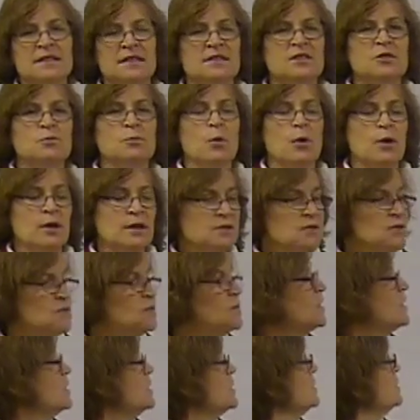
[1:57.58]
to
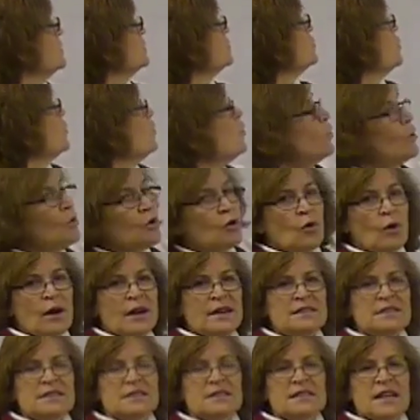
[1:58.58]
sports. So we're
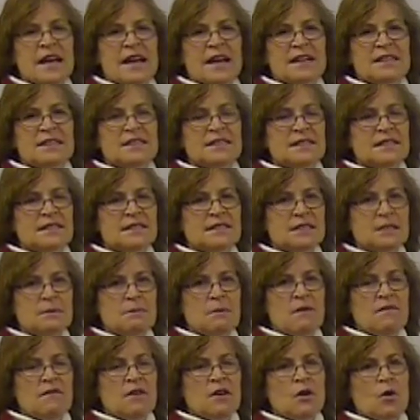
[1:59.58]
going to take a system
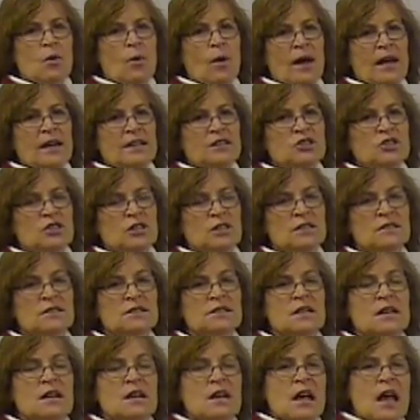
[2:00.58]
of
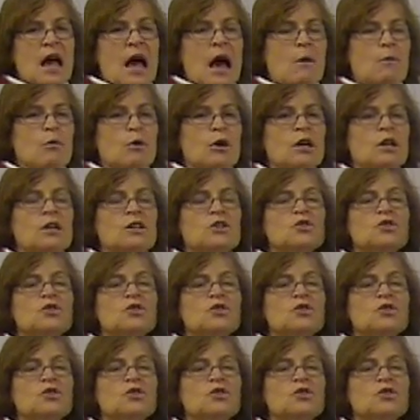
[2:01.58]
equations and we're going to